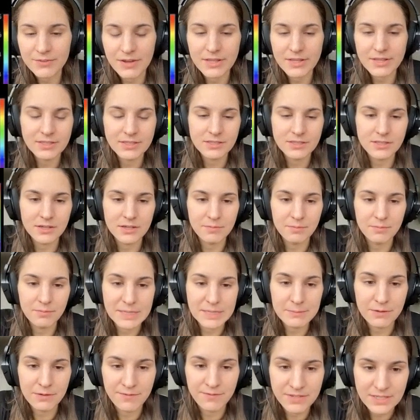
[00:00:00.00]
advanced
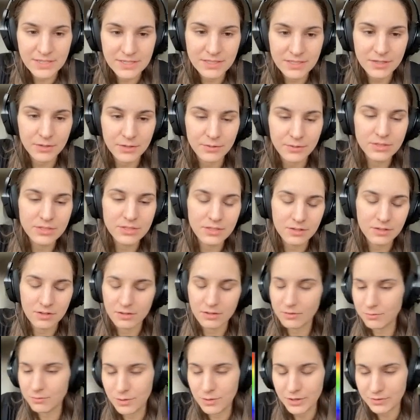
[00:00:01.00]
plasma physics codes.
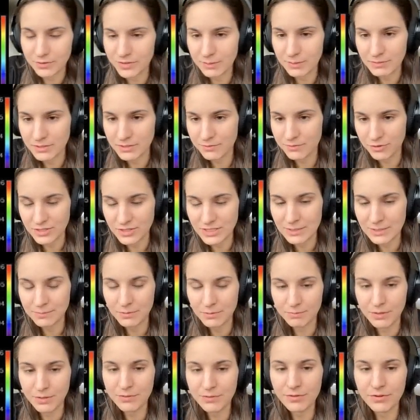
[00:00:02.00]
One of them is, for
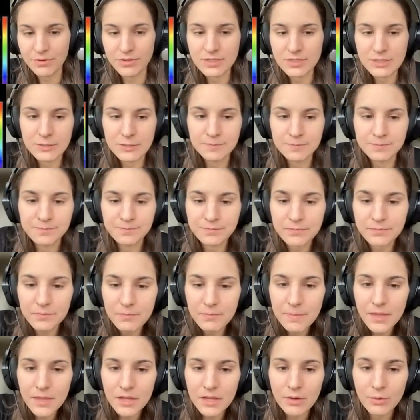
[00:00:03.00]
example, Bifrost,
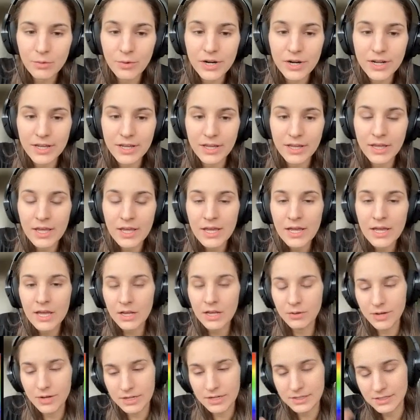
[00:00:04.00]
where they
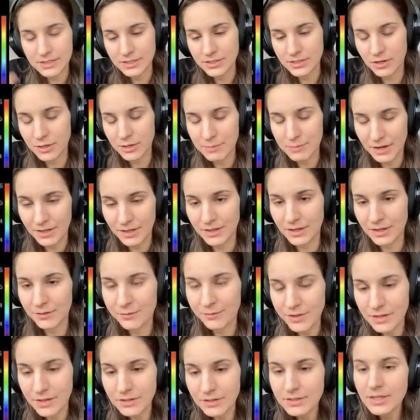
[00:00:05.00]
look at the solar
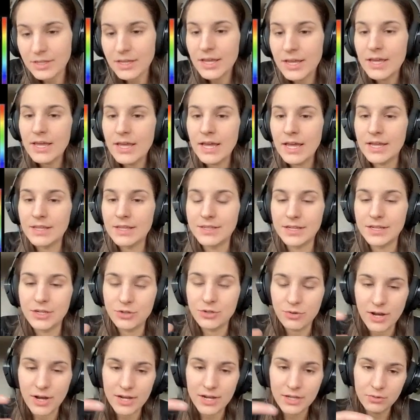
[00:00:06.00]
magnetic field and
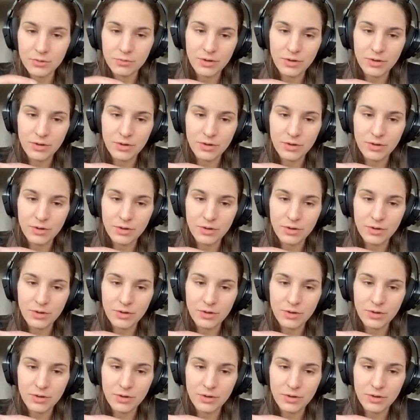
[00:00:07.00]
they try